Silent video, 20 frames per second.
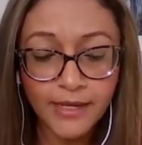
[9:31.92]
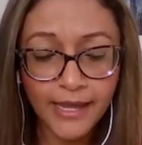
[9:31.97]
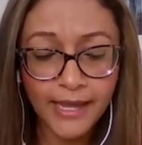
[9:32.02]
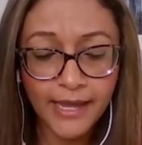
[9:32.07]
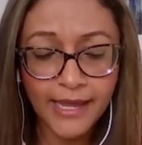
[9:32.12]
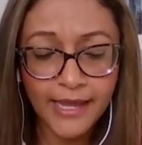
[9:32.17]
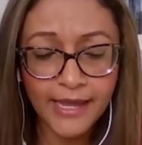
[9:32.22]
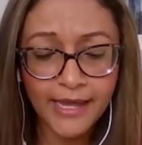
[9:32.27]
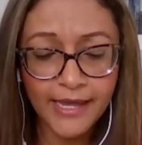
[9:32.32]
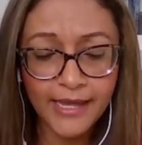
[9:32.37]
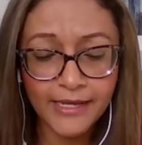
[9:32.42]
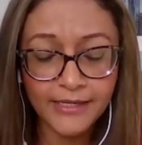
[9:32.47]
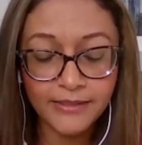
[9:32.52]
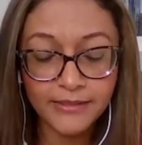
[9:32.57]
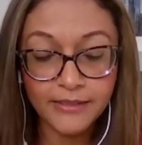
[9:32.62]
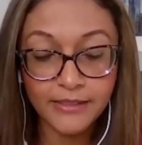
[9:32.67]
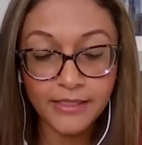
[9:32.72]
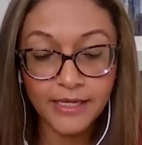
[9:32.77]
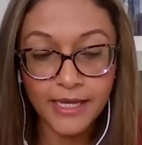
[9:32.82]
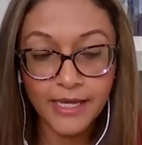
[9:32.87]

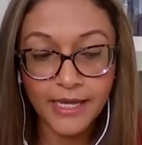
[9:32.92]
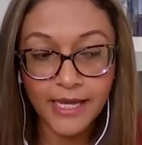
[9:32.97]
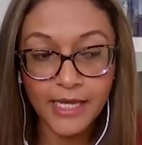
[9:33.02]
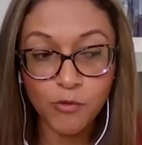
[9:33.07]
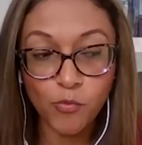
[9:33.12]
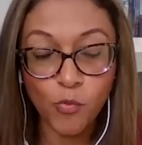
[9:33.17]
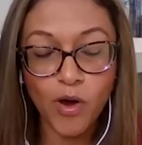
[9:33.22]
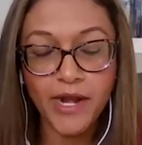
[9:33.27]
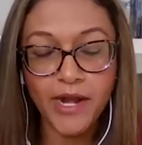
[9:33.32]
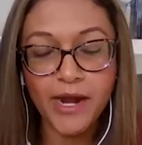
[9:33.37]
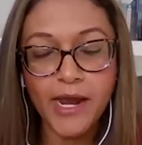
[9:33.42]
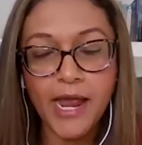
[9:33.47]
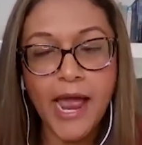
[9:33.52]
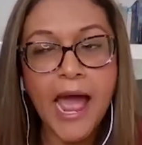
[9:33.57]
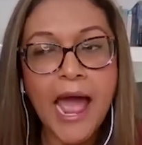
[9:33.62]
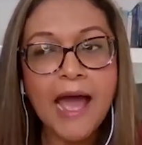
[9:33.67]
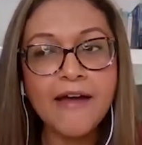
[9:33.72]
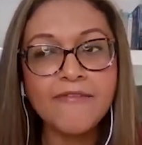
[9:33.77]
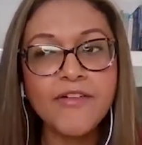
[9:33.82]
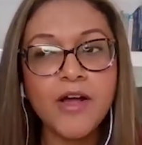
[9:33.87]
And what I
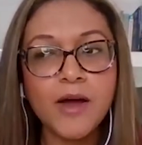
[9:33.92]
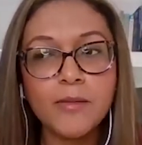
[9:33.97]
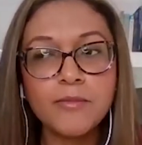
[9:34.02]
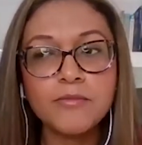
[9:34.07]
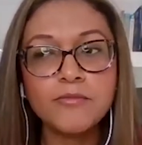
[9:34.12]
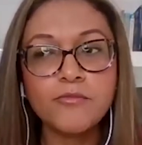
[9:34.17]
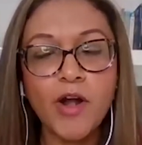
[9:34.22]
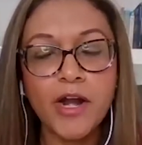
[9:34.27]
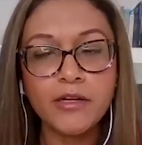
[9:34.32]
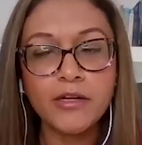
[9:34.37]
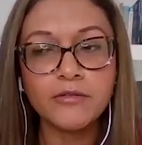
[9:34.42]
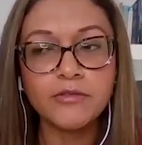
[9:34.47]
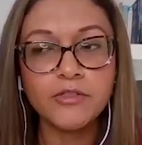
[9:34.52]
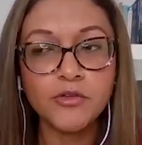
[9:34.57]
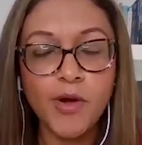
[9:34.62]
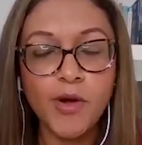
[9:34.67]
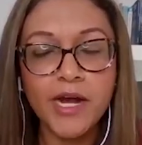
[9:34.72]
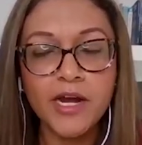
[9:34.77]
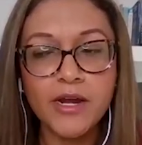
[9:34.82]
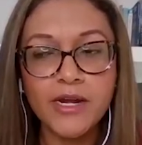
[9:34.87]
have come to
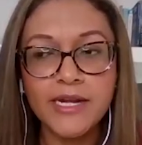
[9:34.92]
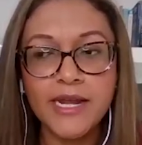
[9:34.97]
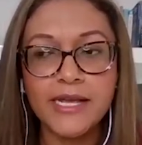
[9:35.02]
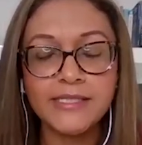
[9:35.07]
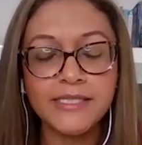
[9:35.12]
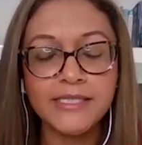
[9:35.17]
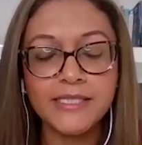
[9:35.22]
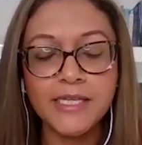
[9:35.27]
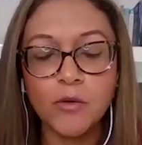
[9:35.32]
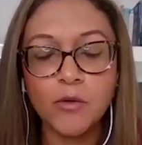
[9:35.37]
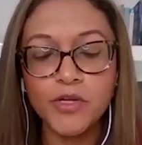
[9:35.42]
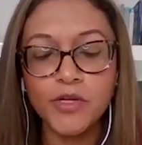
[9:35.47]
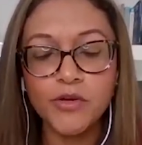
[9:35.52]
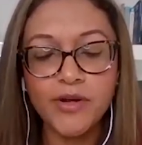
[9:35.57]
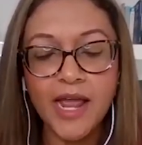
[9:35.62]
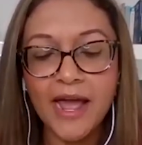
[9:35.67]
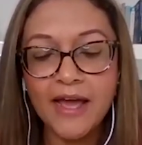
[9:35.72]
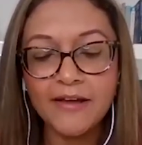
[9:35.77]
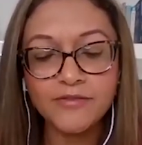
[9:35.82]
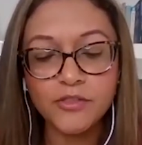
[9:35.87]
recognize is that we don't
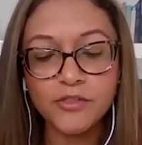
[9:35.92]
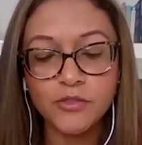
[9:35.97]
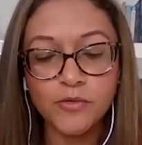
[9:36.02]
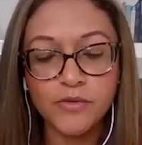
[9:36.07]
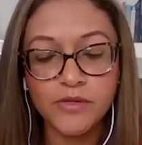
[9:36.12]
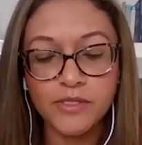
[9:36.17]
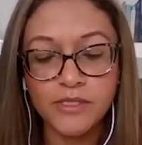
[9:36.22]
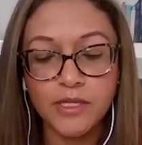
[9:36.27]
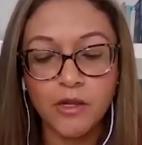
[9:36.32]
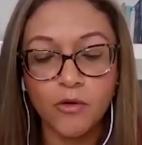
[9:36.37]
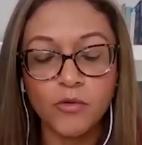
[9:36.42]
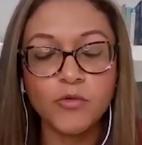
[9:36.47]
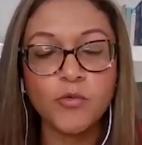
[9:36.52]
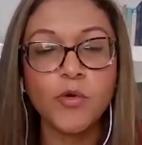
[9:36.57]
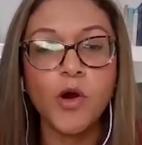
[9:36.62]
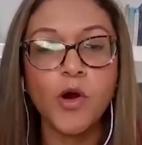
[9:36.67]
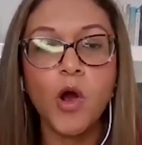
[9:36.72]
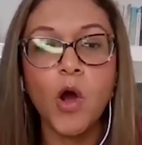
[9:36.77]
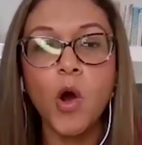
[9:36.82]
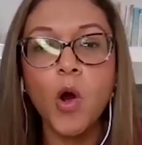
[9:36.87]
have to do this alone.
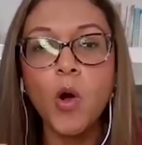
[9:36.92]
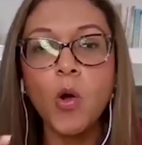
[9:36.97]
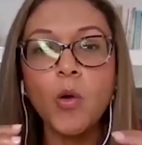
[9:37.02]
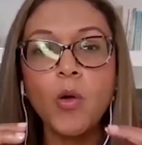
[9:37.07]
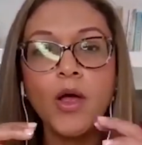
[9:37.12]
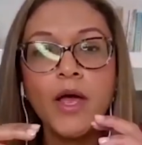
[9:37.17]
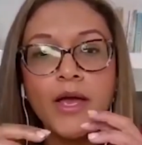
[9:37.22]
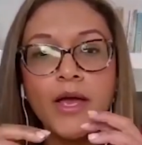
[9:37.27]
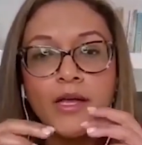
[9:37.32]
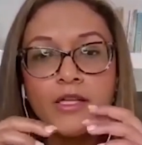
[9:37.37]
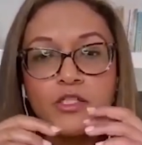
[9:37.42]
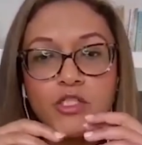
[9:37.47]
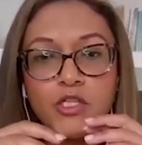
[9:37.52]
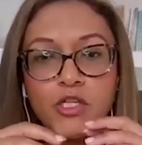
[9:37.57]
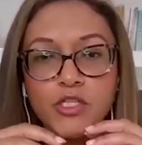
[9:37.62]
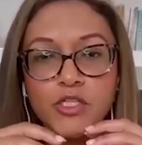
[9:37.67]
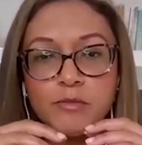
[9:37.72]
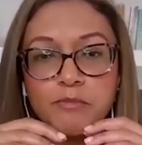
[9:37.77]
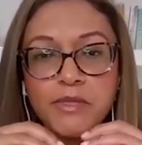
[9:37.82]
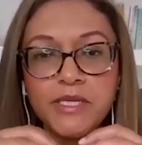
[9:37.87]
We're all
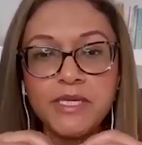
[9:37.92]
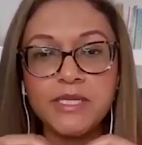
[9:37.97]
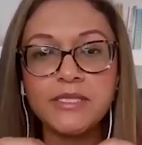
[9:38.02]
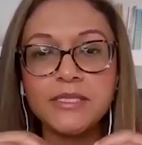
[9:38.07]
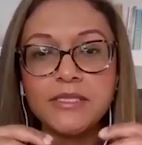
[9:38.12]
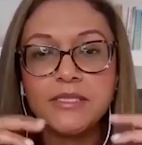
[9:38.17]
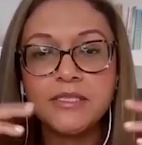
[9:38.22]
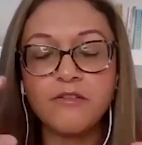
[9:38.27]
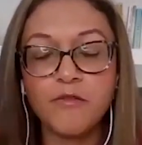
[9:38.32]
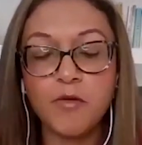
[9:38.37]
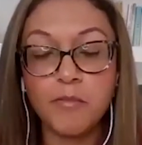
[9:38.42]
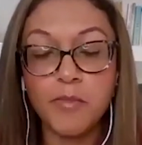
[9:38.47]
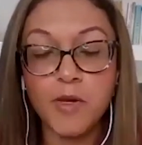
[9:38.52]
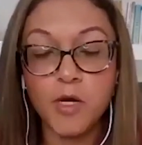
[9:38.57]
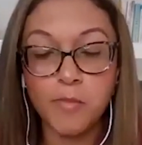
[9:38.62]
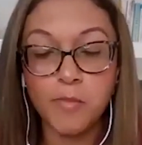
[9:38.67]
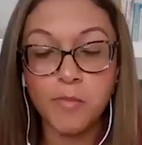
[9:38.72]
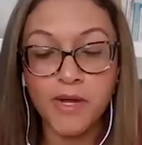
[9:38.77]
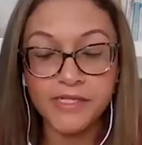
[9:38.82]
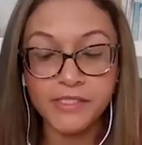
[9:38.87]
just pieces of a
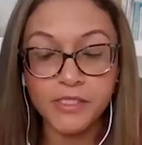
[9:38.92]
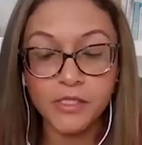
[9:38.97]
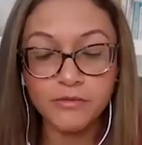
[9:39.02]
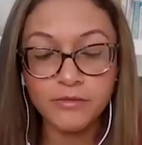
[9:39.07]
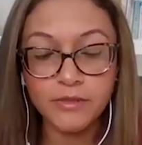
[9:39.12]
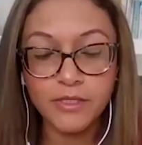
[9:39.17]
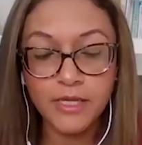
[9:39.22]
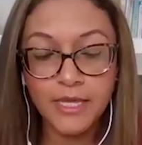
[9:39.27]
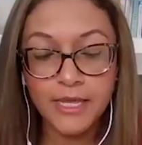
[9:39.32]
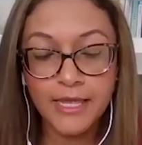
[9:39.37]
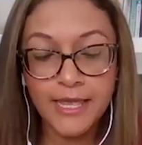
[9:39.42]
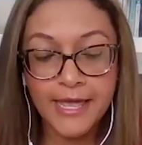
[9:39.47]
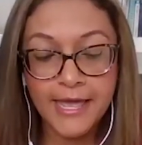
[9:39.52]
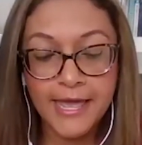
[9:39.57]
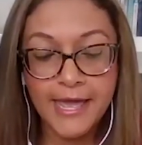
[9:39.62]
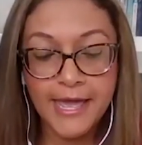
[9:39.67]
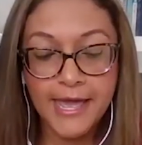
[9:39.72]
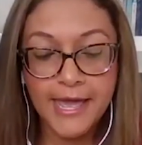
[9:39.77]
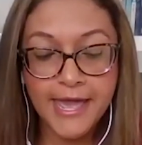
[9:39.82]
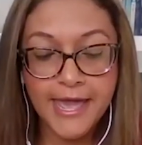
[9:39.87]
bigger puzzle.
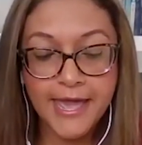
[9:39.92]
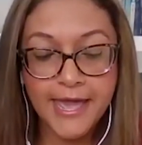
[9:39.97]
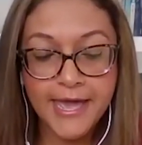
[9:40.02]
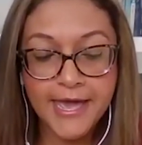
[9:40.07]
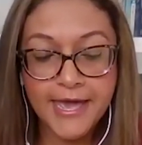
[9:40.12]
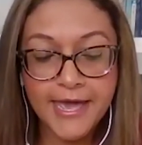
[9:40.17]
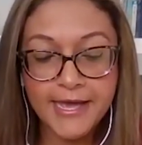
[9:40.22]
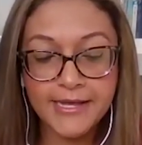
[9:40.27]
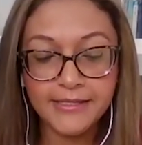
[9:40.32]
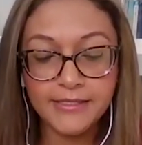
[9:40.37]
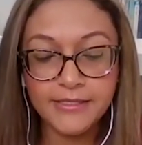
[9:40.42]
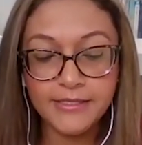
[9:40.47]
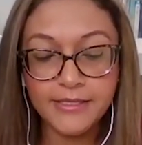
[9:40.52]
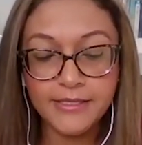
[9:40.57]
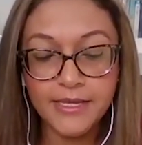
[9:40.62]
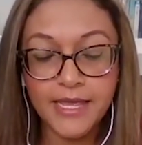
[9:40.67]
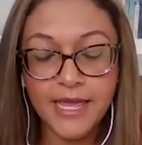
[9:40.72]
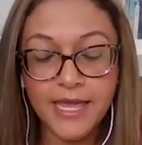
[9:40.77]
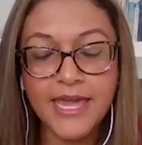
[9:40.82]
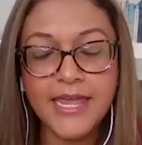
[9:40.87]
And
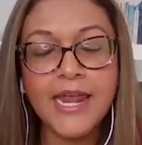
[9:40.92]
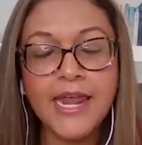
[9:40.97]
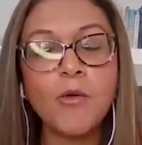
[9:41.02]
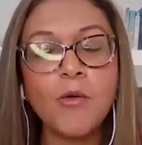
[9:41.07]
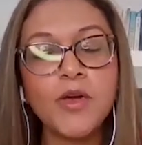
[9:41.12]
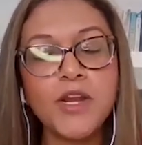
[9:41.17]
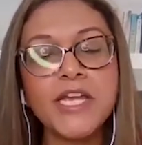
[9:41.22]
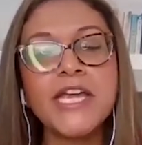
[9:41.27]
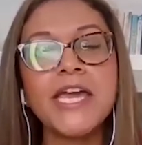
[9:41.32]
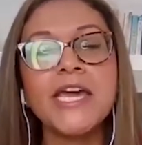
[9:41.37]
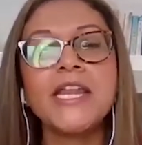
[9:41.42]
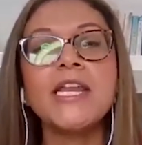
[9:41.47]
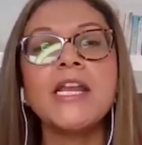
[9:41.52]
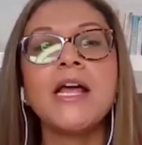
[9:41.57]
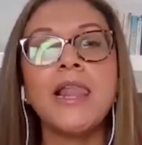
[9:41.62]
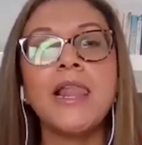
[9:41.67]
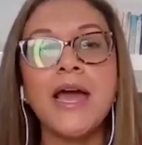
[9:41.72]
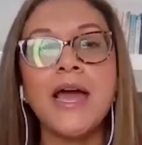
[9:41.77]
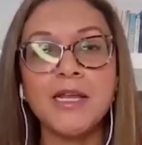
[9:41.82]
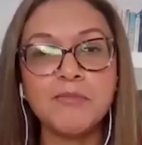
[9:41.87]
I want to get in
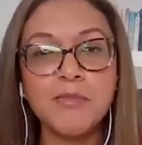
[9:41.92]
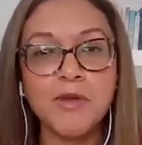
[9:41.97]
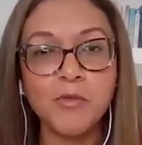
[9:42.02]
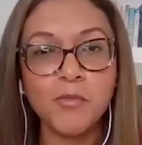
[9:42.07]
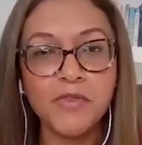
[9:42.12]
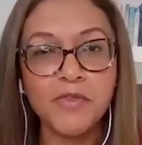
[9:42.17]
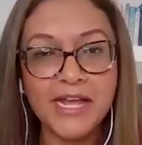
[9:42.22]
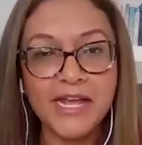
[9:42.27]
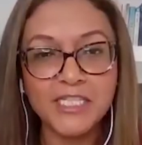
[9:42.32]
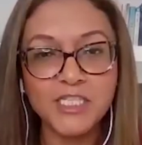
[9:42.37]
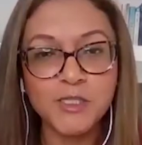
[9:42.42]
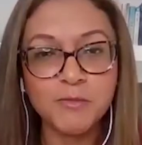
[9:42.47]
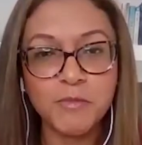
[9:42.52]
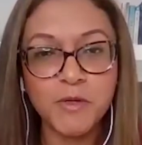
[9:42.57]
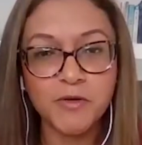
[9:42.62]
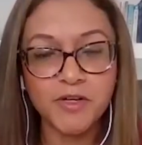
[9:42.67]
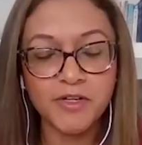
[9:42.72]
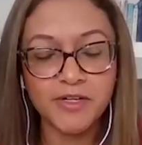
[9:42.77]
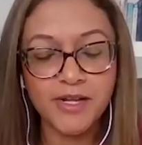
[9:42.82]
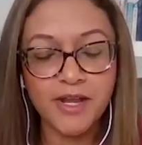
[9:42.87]
alignment with that
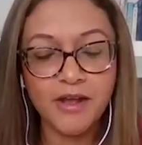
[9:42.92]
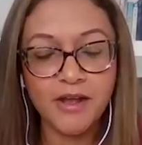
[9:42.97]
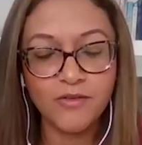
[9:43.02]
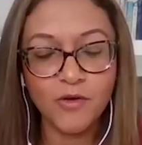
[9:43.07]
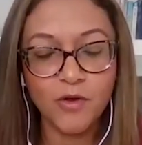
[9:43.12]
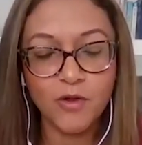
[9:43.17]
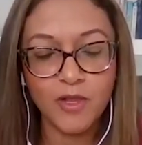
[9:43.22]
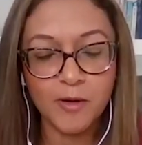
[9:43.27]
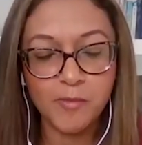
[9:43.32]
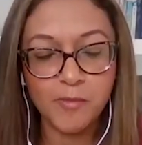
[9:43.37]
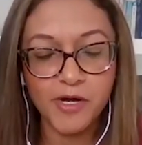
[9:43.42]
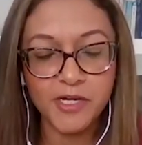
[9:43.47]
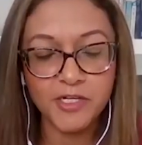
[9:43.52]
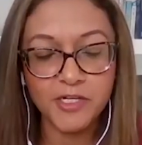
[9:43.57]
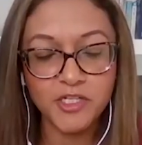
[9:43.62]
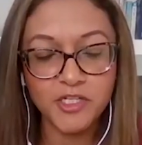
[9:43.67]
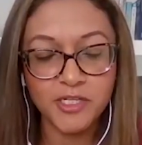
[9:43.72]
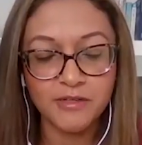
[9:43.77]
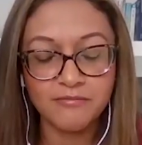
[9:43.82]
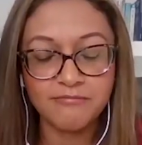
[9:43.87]
spirit of
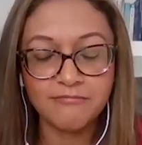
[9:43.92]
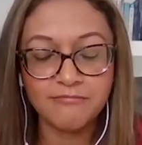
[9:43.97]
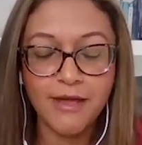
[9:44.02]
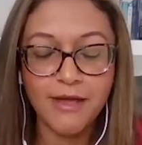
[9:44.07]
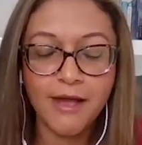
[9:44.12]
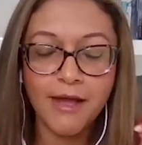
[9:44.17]
collaboration.